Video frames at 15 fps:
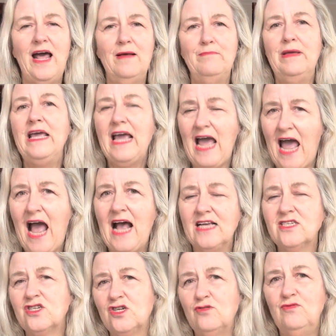being
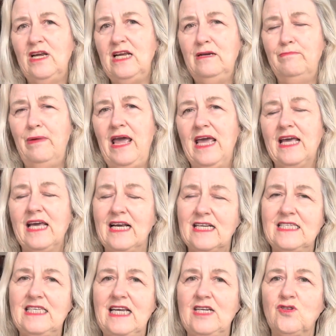asked to read back,
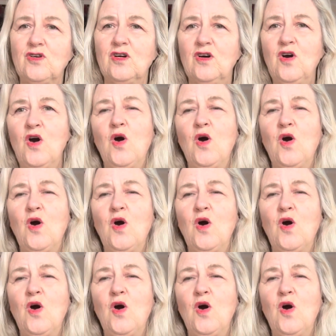etc.